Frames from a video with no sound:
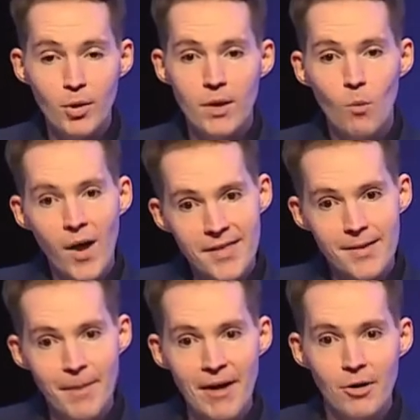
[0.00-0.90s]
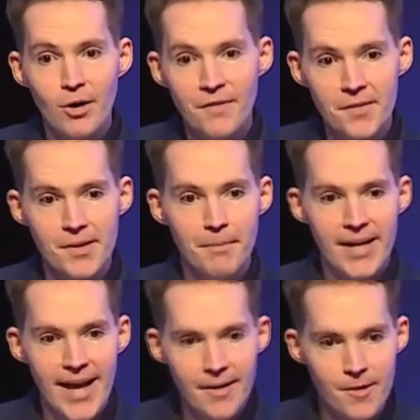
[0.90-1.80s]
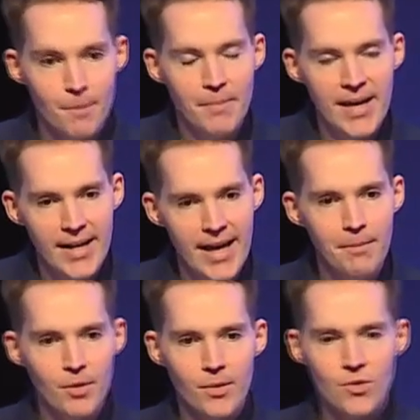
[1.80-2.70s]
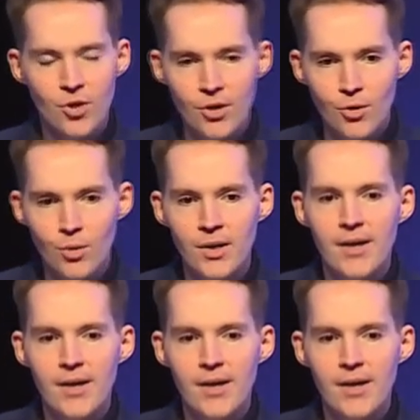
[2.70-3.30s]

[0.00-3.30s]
bully wants the power over somebody else, being able to